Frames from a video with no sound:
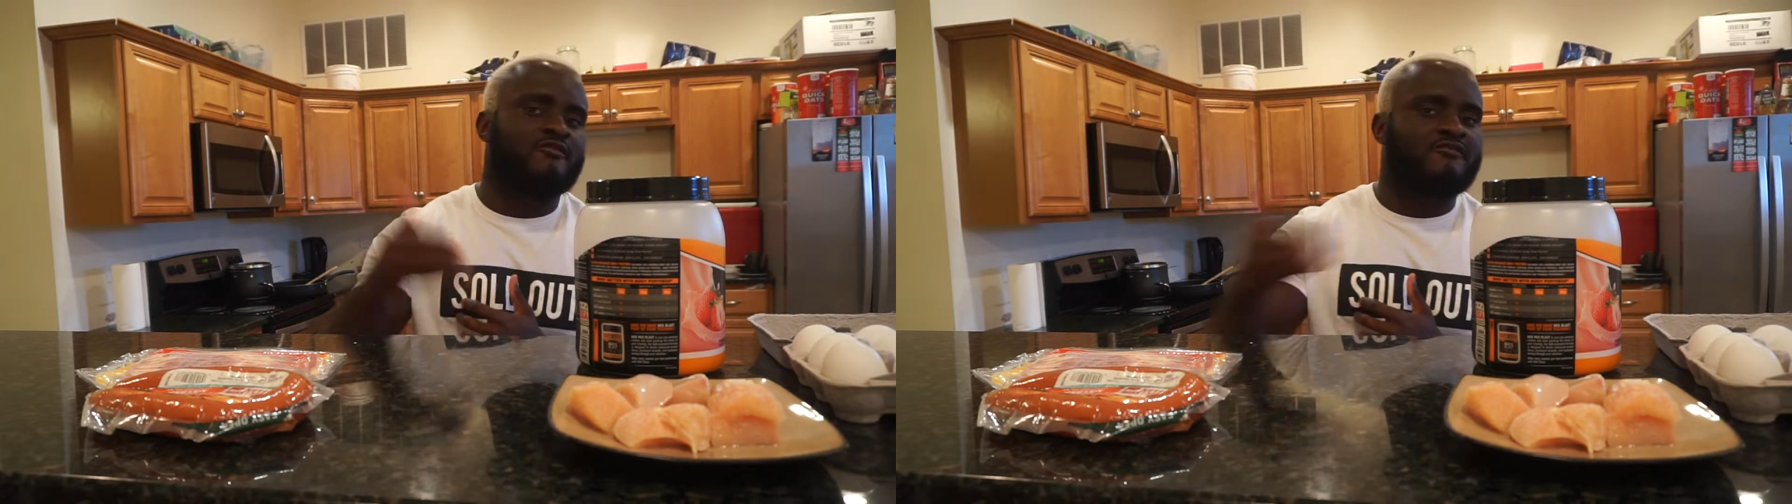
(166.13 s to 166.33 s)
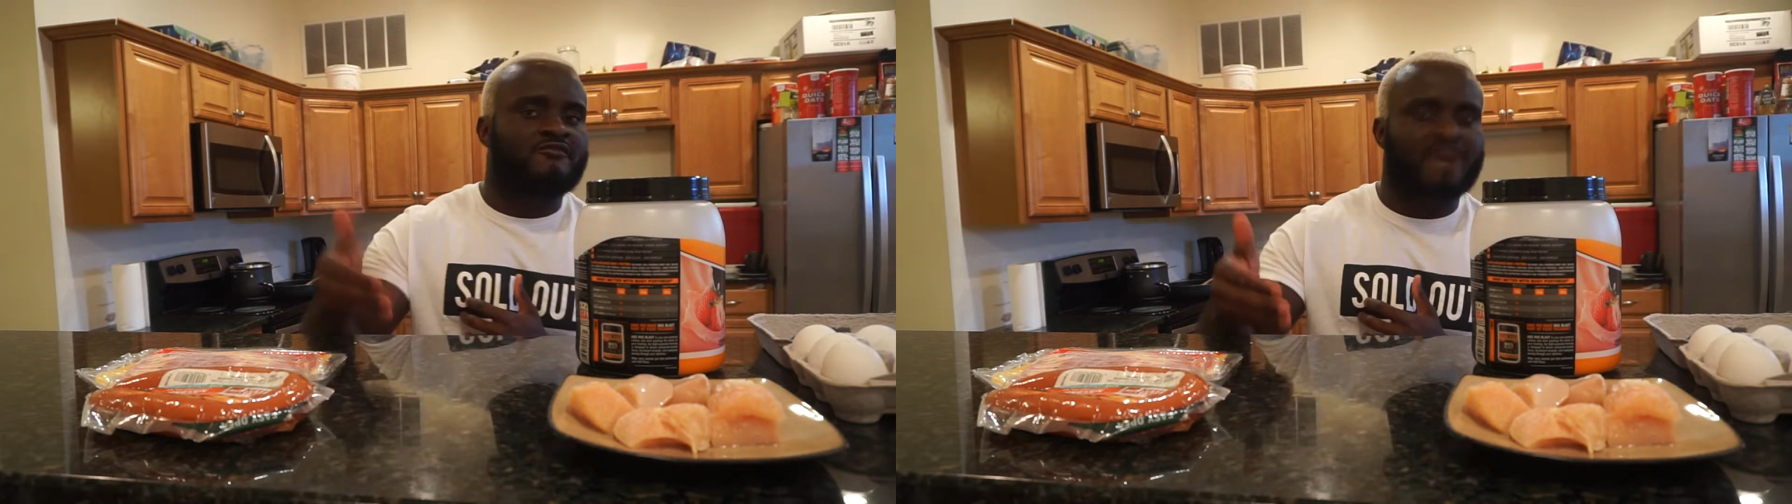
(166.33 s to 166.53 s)

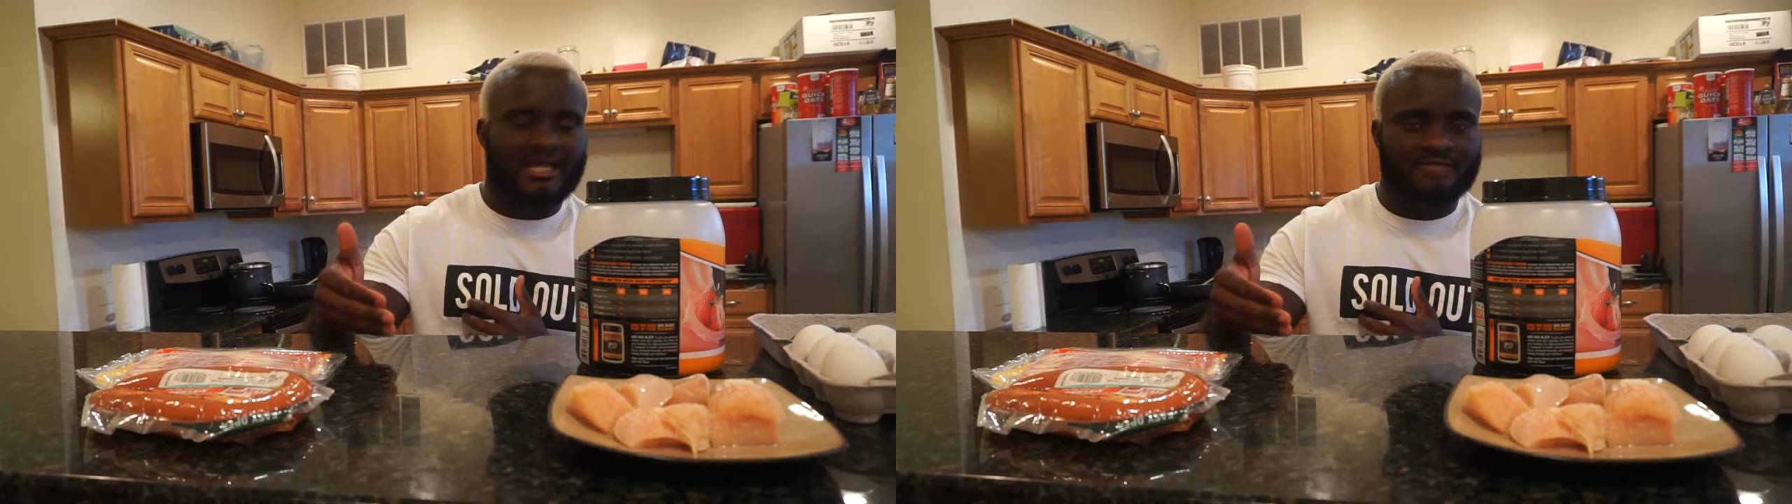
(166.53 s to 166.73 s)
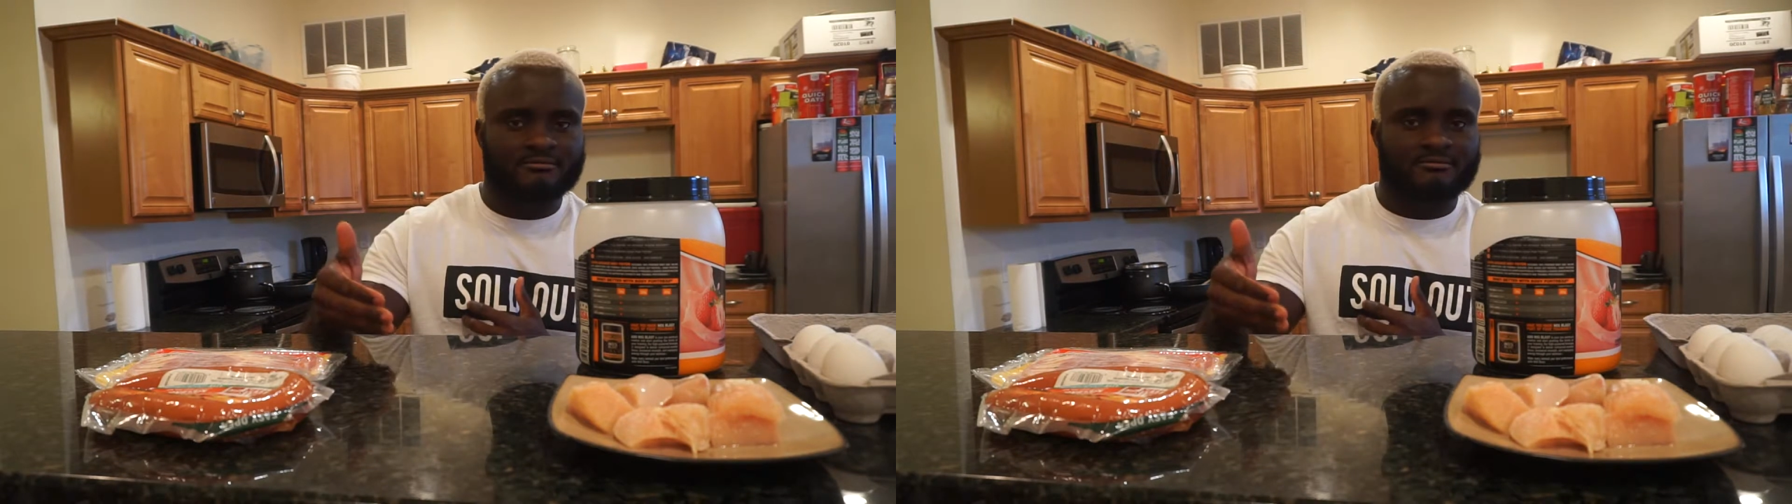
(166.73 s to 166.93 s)

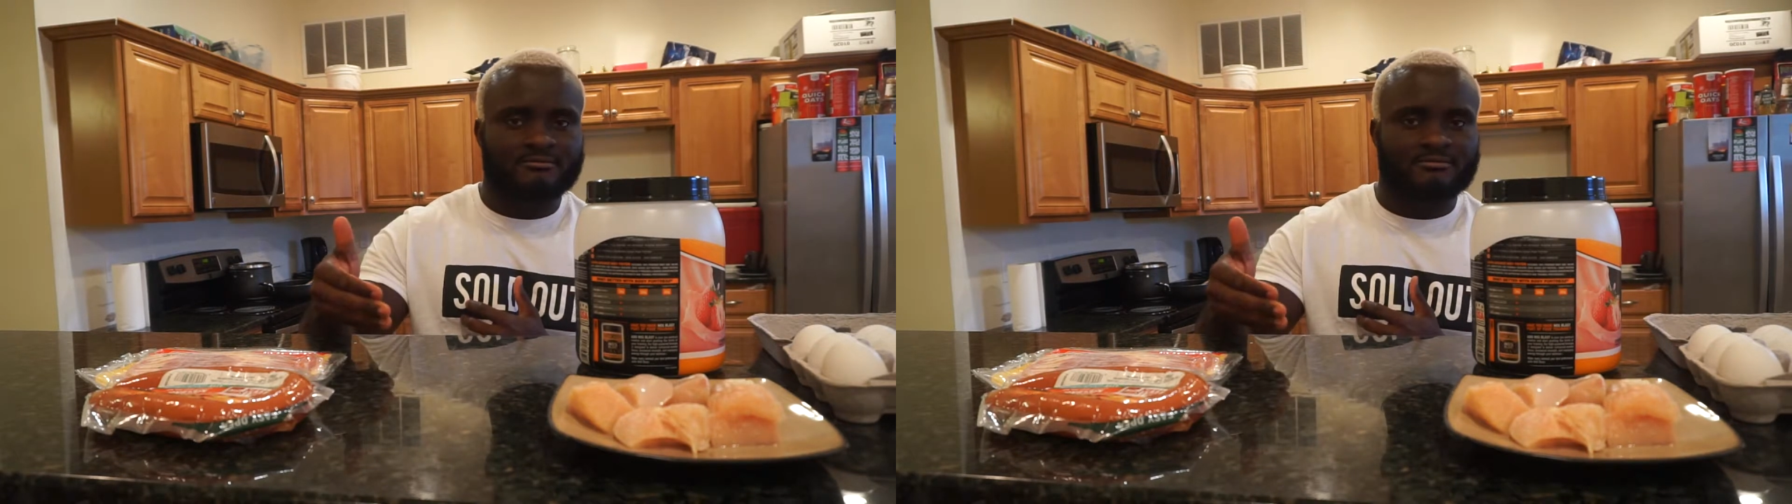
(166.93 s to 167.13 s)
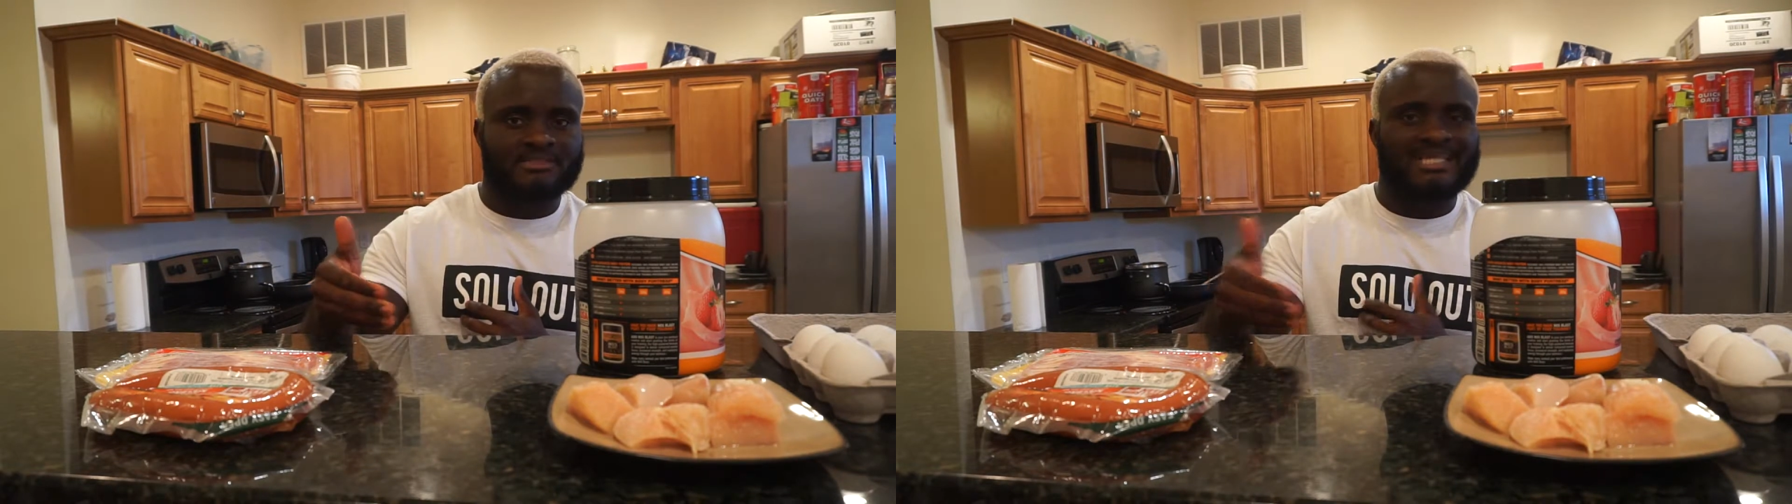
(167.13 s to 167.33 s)
fat
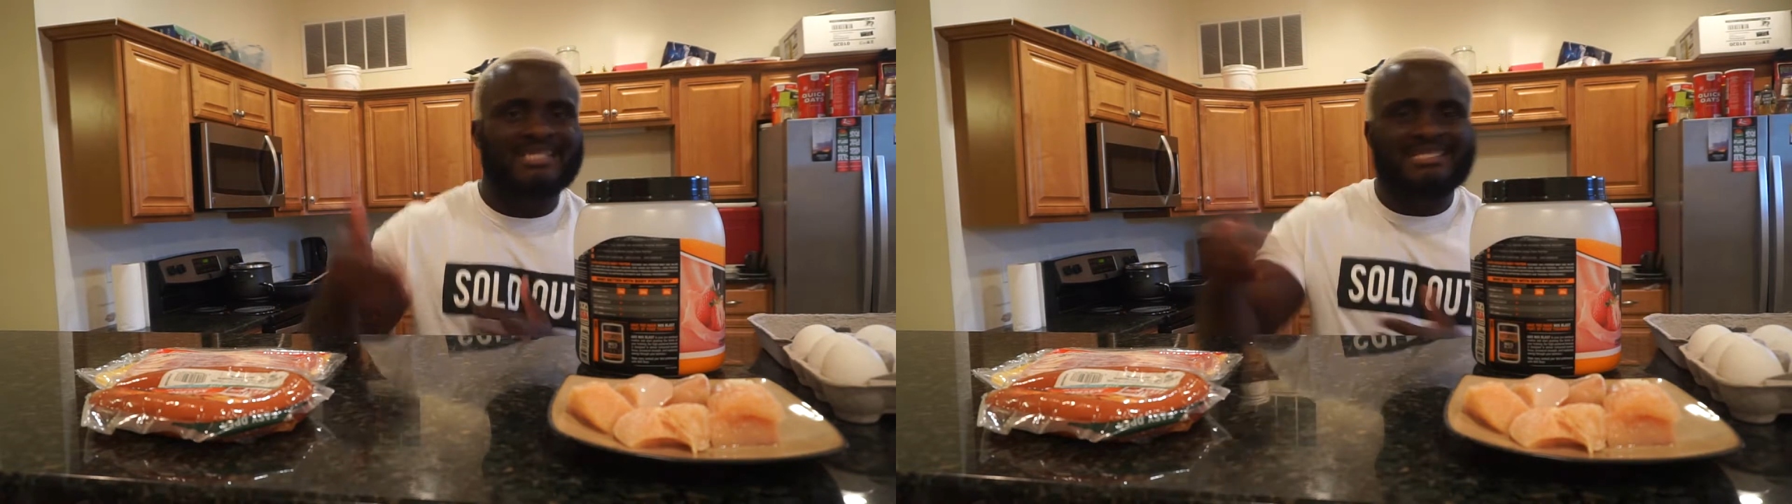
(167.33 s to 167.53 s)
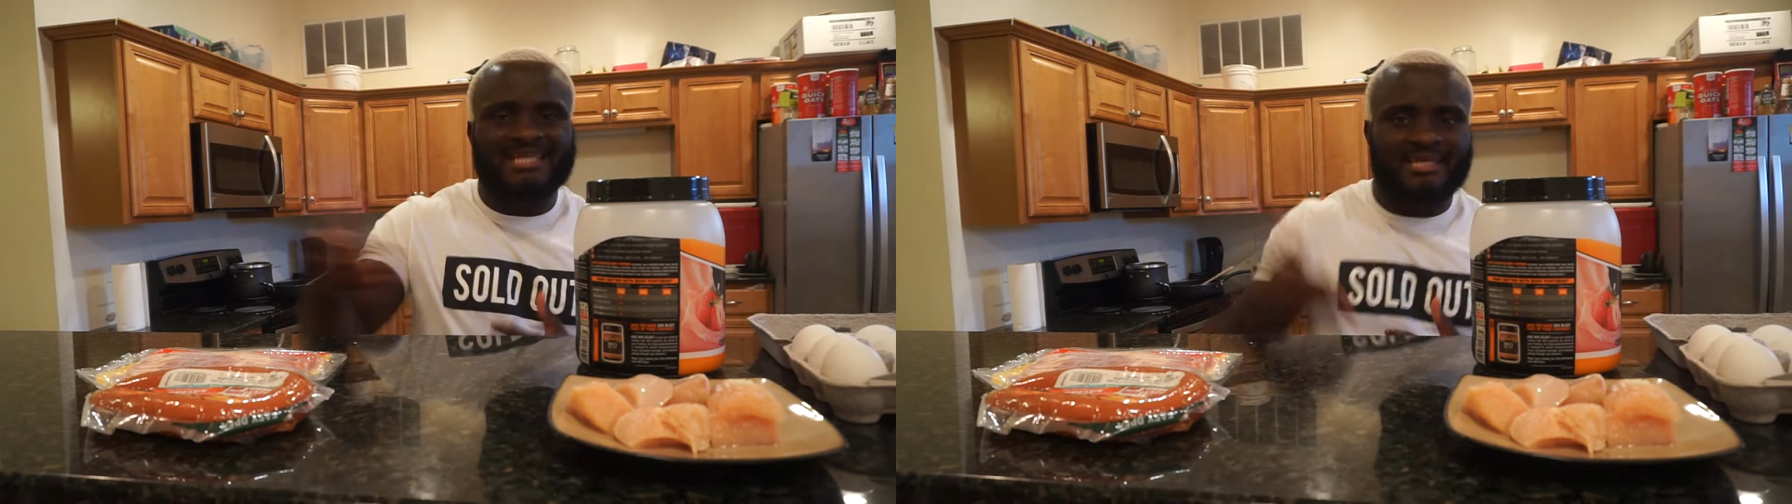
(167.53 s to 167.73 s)

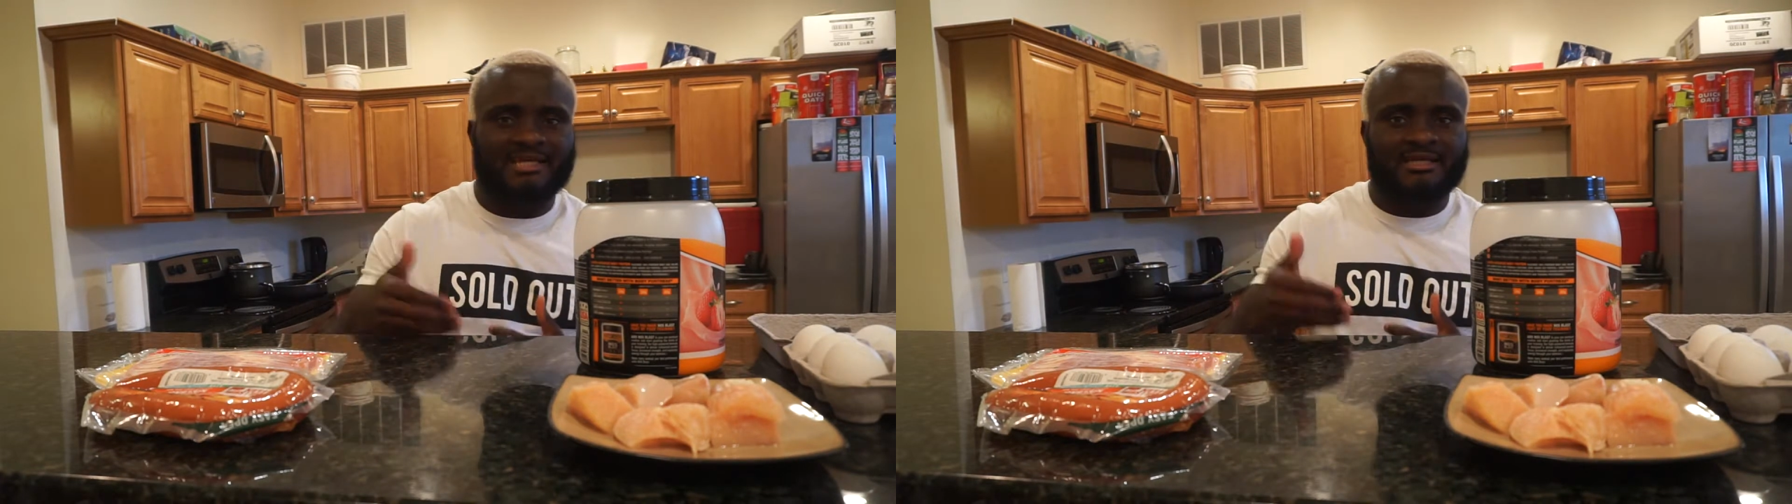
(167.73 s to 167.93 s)
intake,